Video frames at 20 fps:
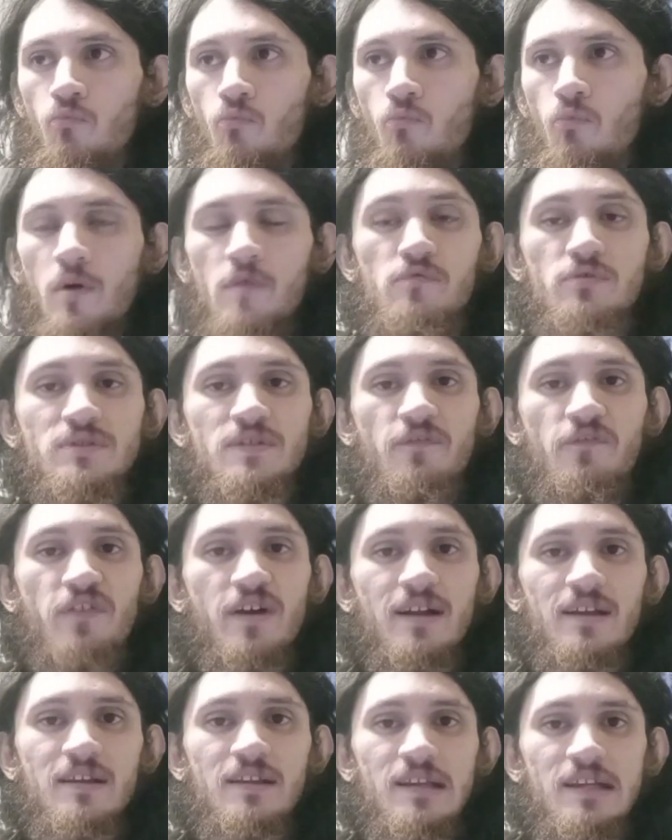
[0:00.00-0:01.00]
what was the
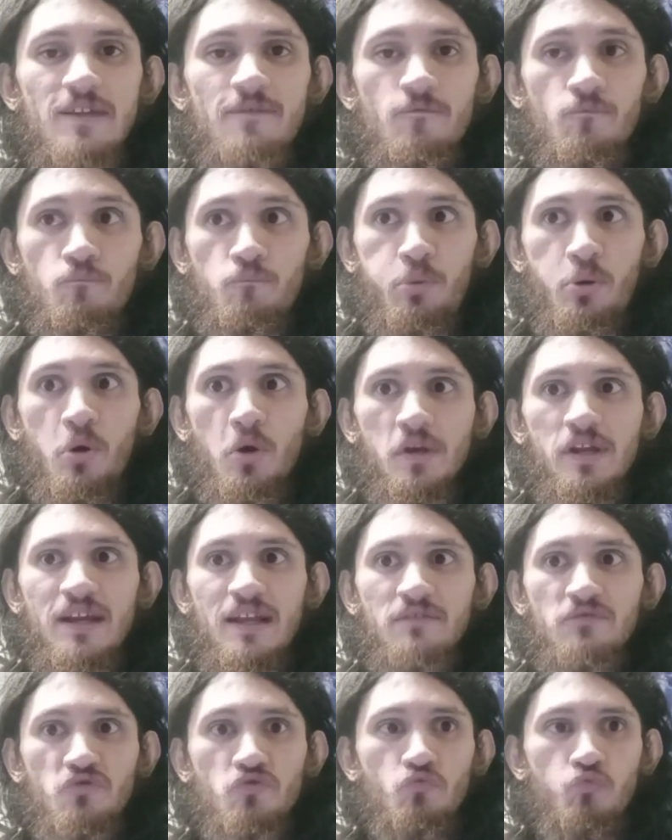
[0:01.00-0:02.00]
fun in putting
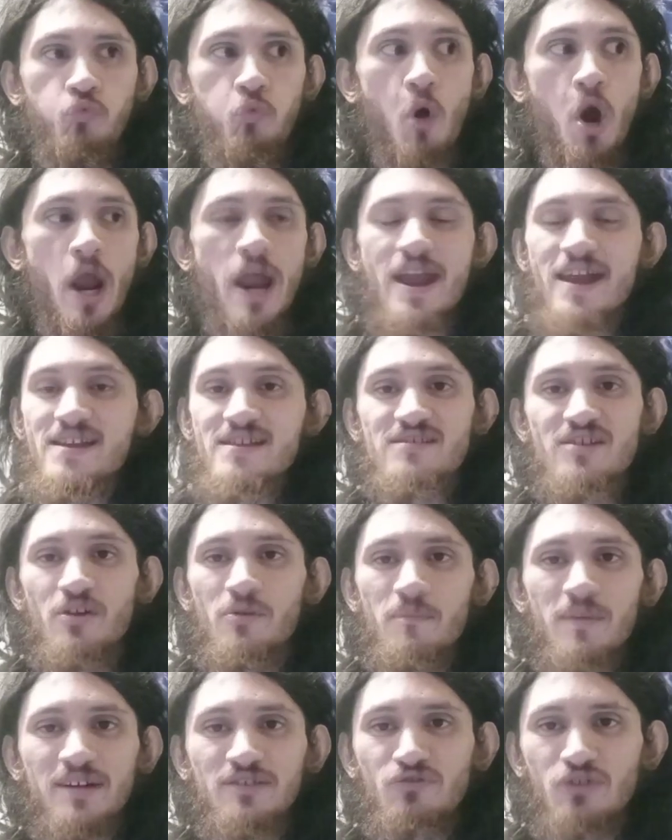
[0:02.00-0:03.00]
in way
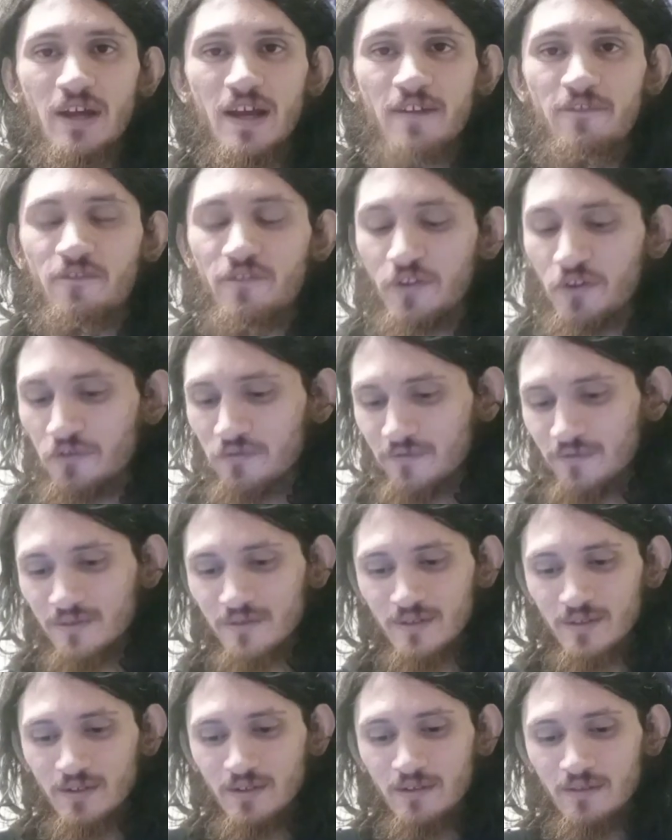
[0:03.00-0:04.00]
too much effort?
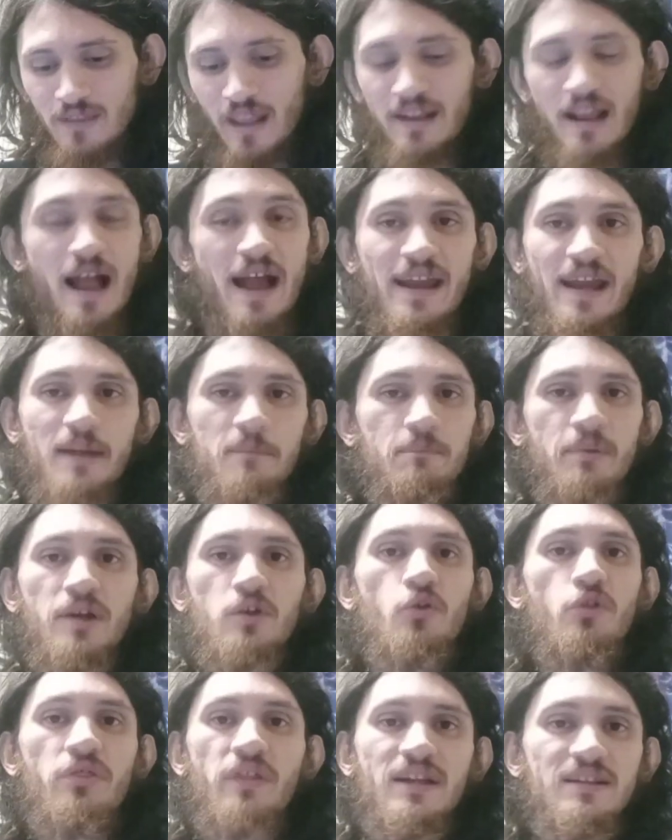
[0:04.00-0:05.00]
Like, I had
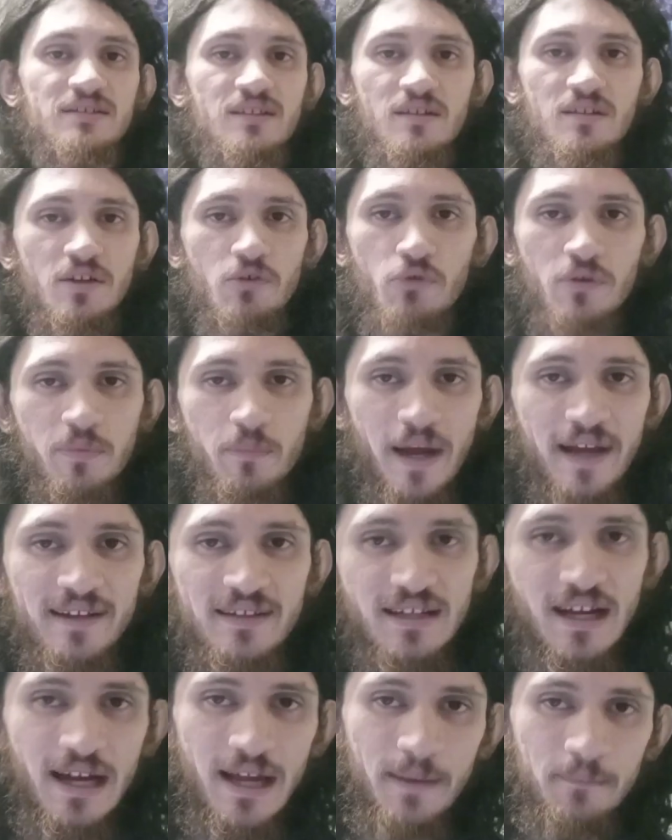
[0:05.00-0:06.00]
better things to do with my
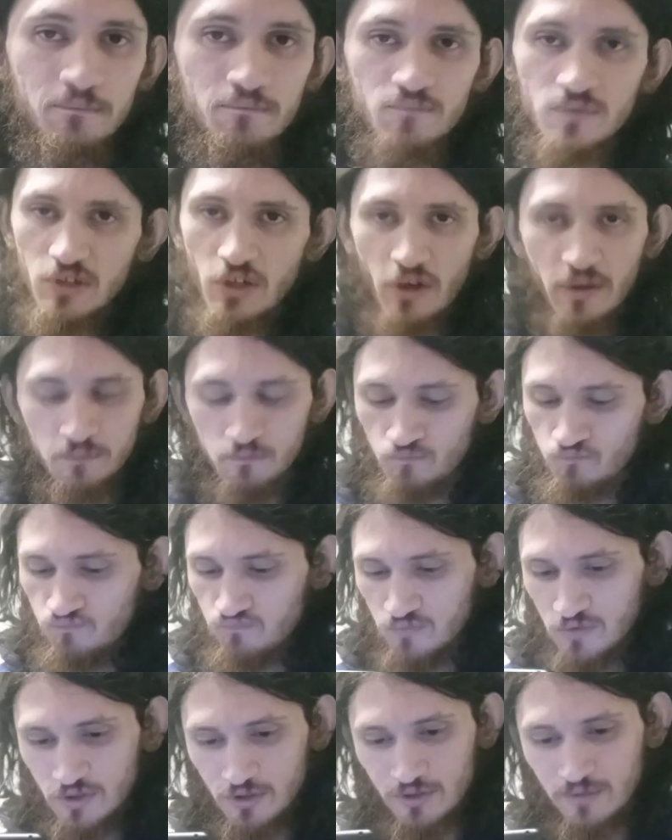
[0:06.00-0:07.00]
time, so I
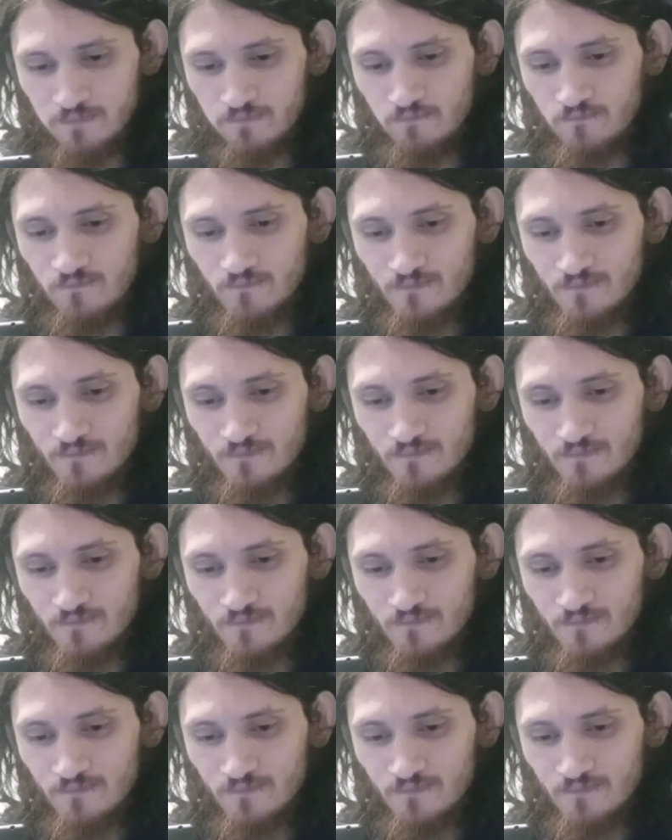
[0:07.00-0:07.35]
just...